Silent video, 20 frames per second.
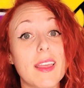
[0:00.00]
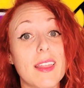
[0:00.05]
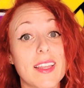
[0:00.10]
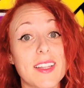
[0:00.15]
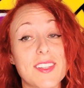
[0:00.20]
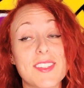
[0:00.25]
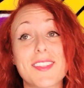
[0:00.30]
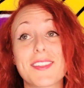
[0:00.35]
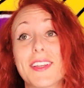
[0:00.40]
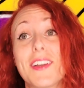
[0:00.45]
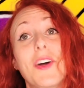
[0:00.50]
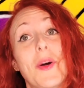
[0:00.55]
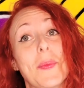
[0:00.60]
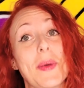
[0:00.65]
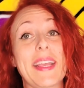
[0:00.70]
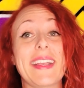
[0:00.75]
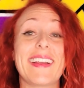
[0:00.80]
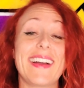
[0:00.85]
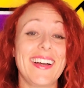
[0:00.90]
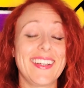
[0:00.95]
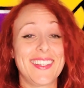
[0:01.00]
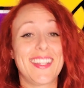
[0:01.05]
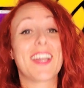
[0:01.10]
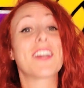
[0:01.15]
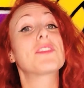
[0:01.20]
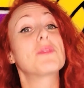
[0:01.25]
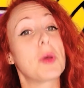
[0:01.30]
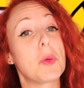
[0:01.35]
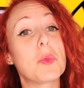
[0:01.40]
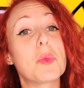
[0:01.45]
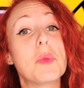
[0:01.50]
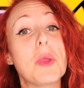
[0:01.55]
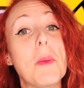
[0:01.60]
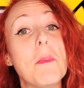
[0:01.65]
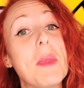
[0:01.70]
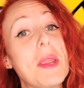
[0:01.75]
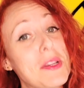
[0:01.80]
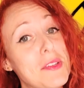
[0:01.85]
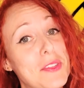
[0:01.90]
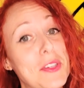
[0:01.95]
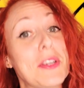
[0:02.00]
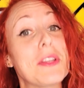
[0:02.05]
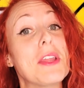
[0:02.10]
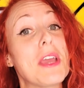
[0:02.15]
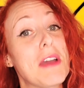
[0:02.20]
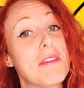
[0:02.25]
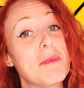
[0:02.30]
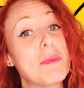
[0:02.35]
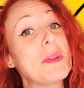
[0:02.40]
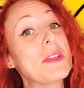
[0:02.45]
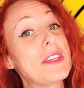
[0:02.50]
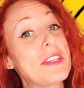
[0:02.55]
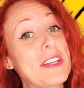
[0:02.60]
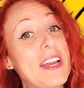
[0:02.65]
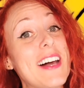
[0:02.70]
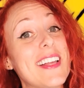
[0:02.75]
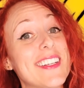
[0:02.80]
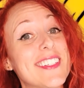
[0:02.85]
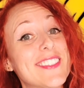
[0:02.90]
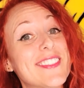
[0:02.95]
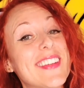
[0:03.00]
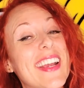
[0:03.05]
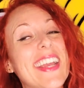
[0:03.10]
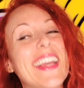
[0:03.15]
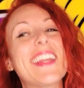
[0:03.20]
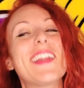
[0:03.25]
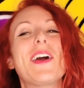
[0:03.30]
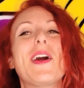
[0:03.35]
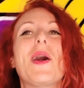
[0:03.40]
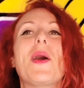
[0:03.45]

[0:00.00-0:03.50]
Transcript: That's, oh my God, that would be amazing to have $1 million, right?